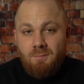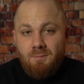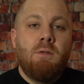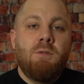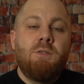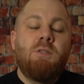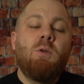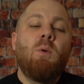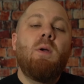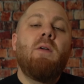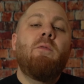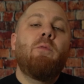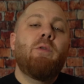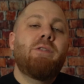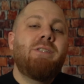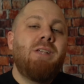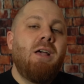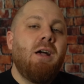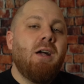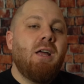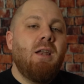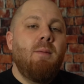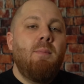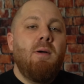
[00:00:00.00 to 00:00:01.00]
So if we're
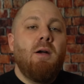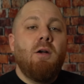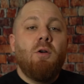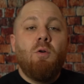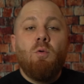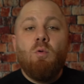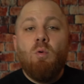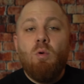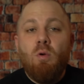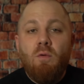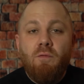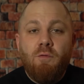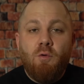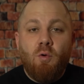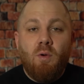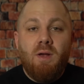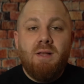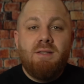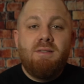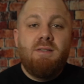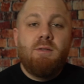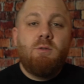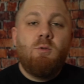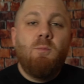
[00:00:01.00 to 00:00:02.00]
talking about groove
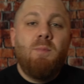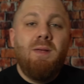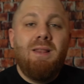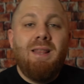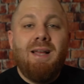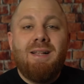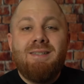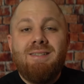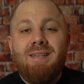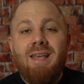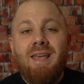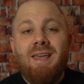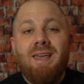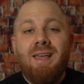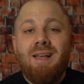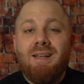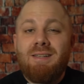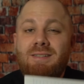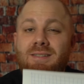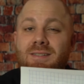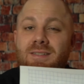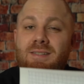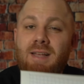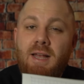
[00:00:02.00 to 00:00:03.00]
grids, this would be like taking a
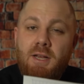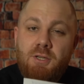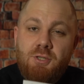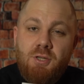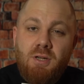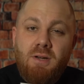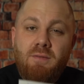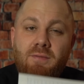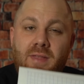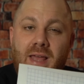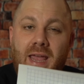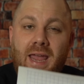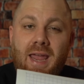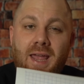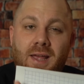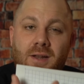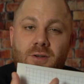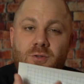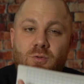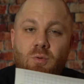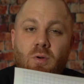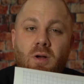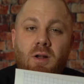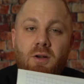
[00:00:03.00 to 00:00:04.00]
section of the
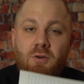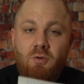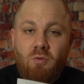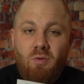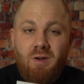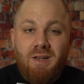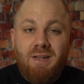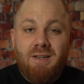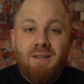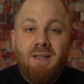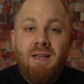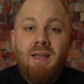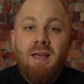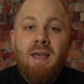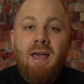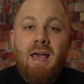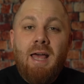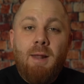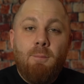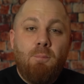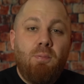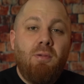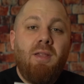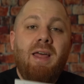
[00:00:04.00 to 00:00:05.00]
hand-drawn grid
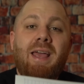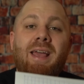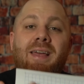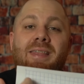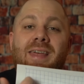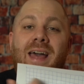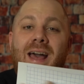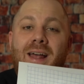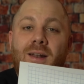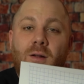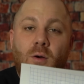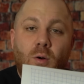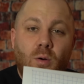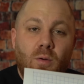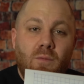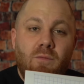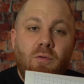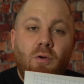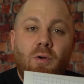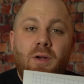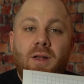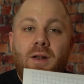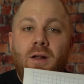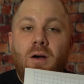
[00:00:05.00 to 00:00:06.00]
and playing that
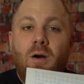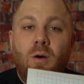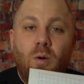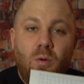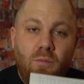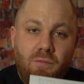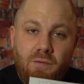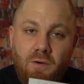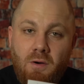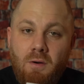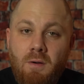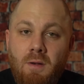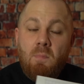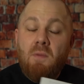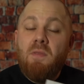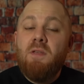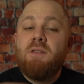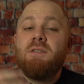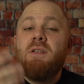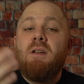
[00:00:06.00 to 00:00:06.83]
over and over. But there's